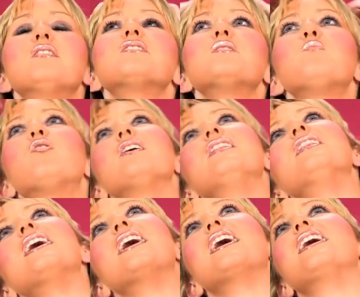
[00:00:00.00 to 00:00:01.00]
the most important
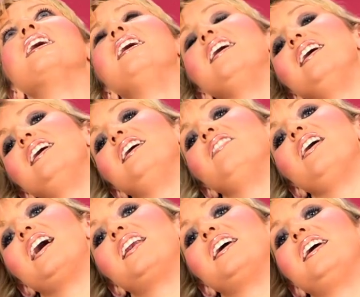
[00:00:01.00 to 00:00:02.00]
thing,
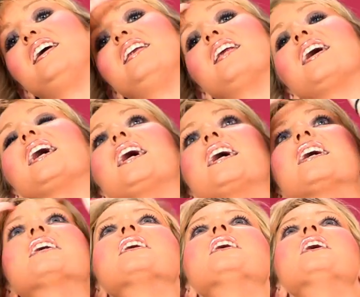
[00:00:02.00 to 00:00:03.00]
any
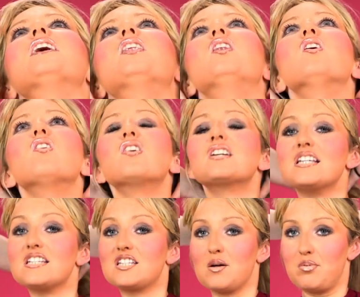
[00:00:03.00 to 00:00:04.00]
like
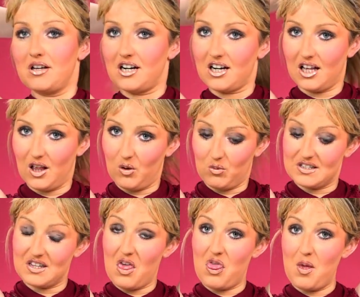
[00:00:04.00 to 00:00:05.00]
noughties Dublin girl,
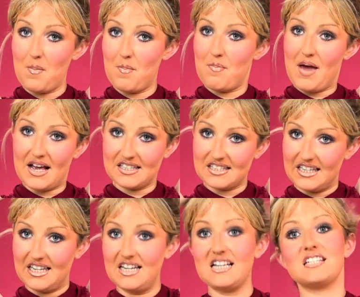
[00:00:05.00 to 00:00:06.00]
was the
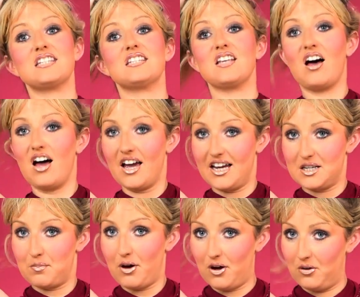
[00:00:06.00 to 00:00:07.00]
messy side
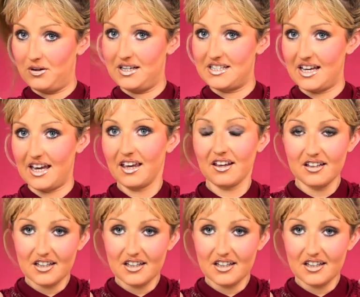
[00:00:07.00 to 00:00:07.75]
ponytail.